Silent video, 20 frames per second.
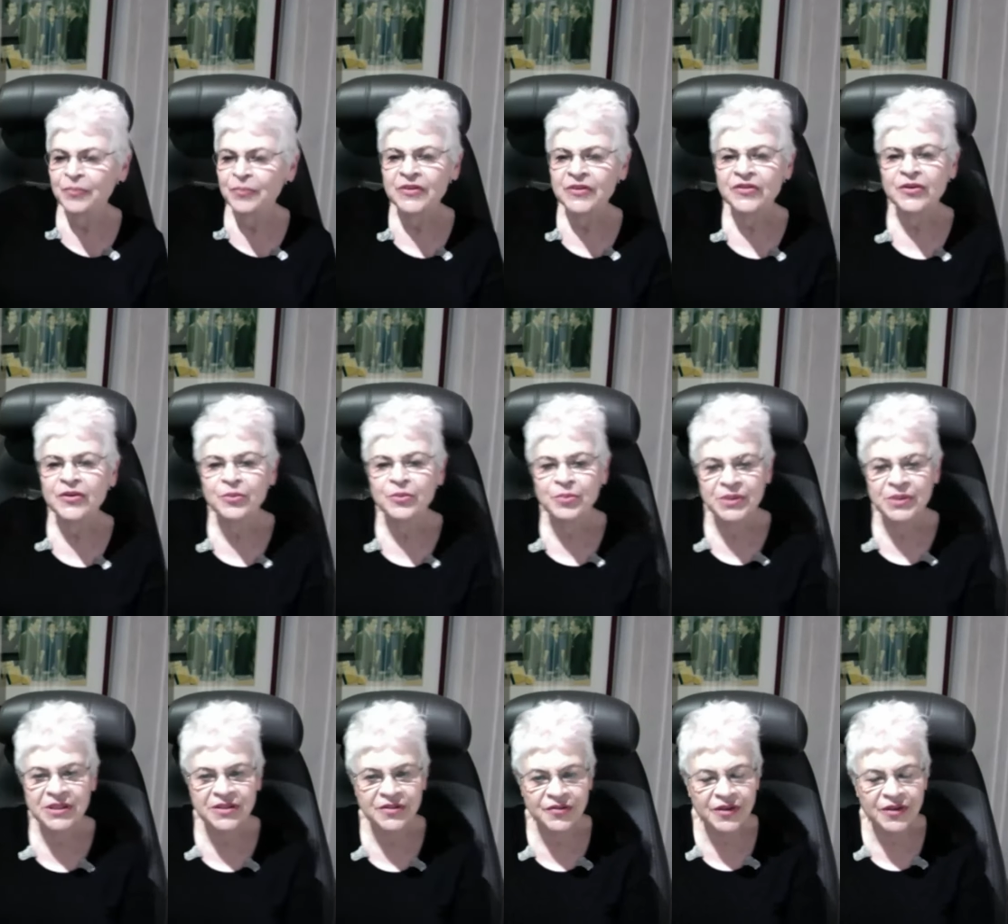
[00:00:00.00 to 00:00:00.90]
So, but
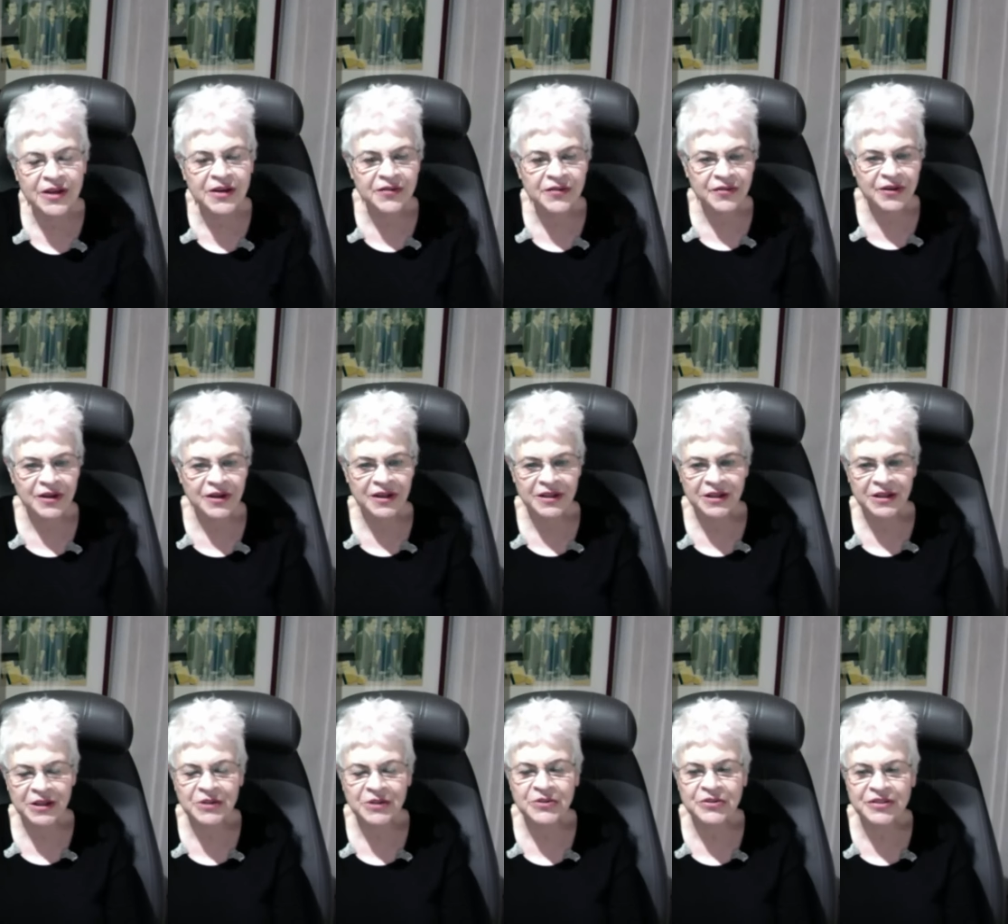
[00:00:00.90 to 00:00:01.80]
it's very, very
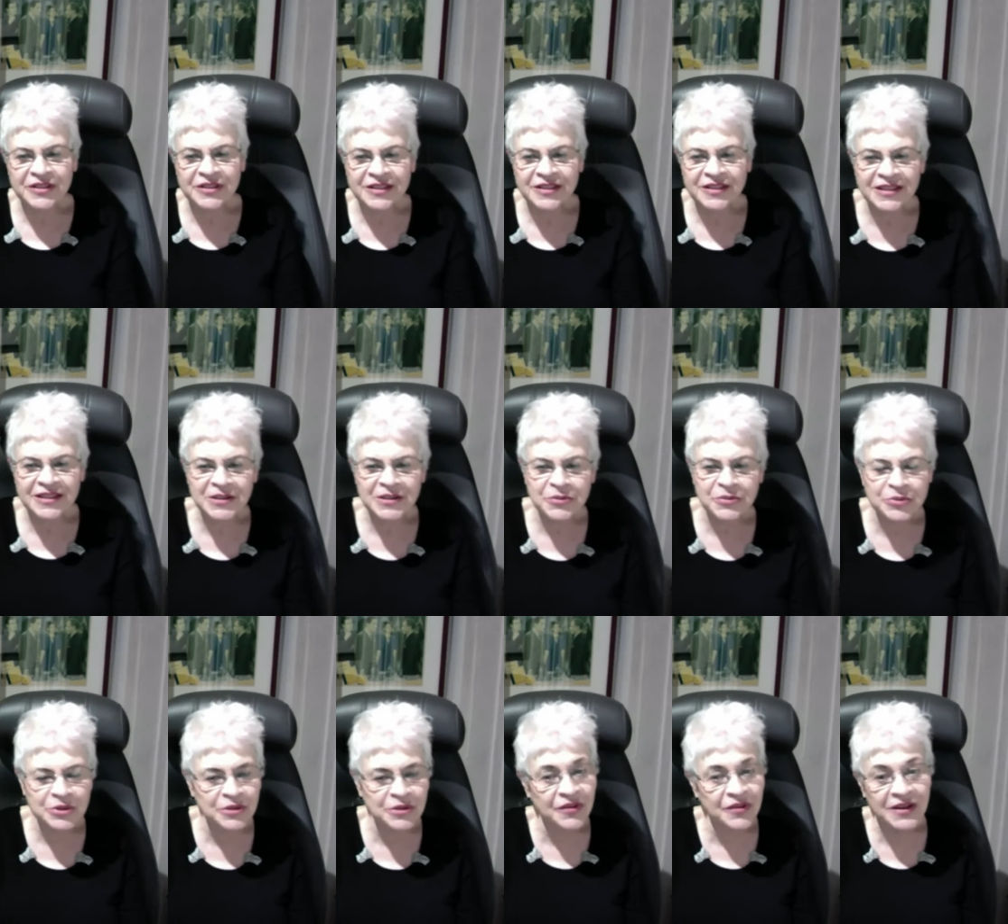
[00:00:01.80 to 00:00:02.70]
close indeed.
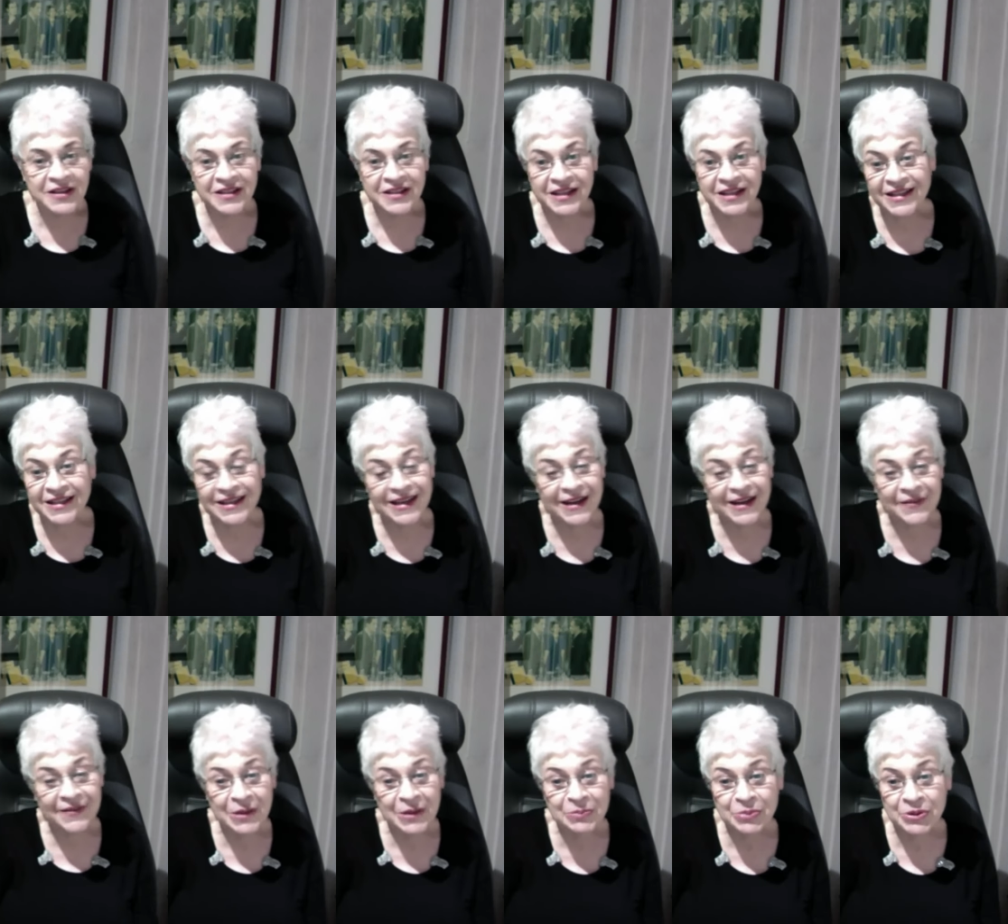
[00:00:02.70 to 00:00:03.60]
You're very lucky to
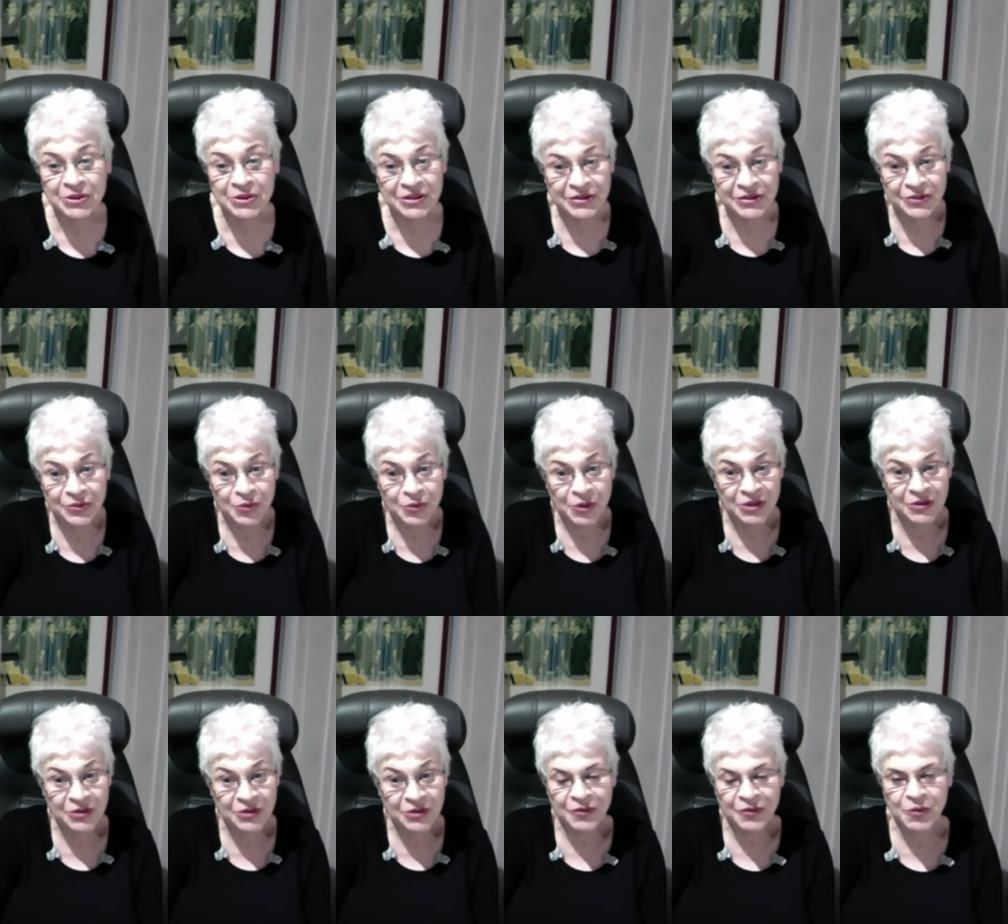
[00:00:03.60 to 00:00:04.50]
have that book. It's a
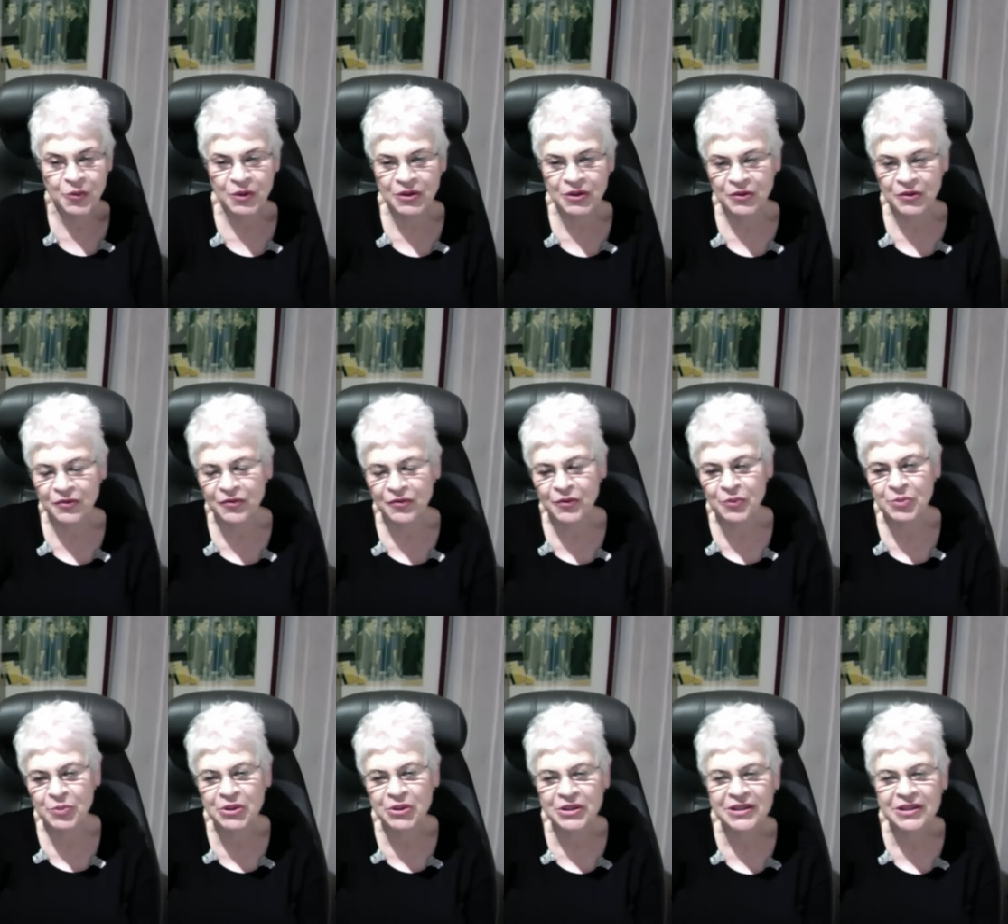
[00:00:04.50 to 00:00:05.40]
wonderful, wonderful
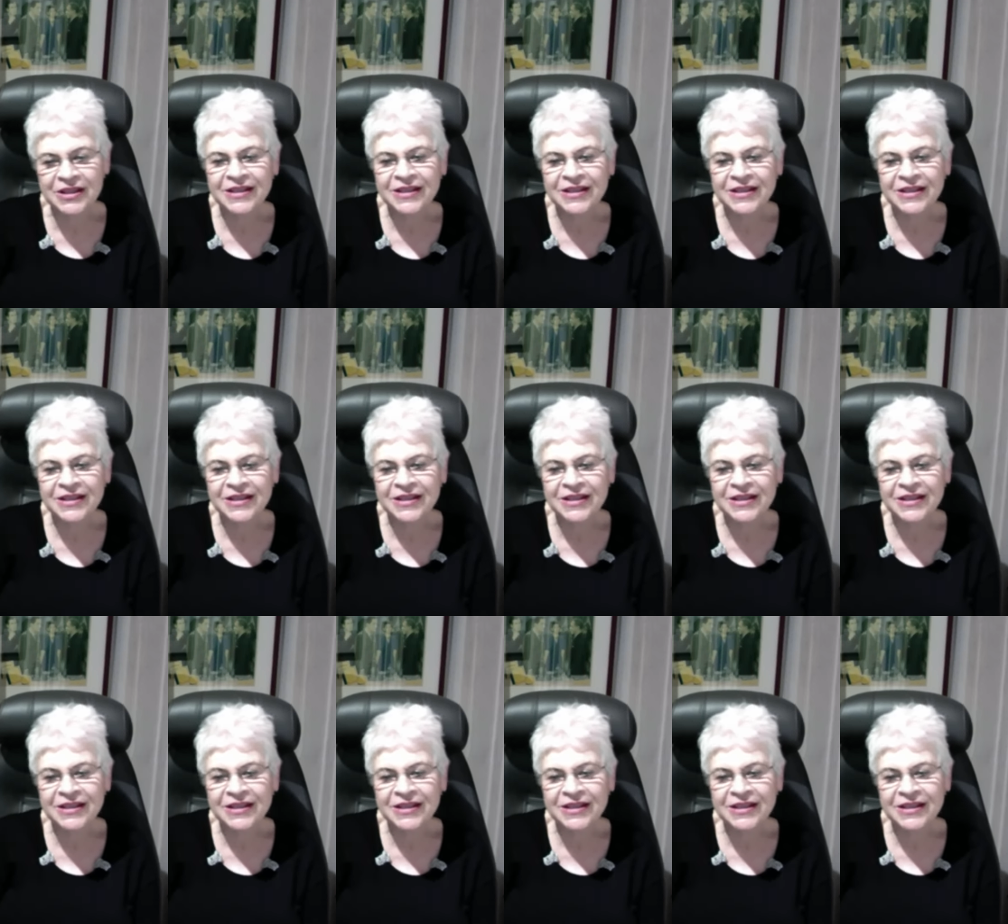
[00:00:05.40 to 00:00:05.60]
book.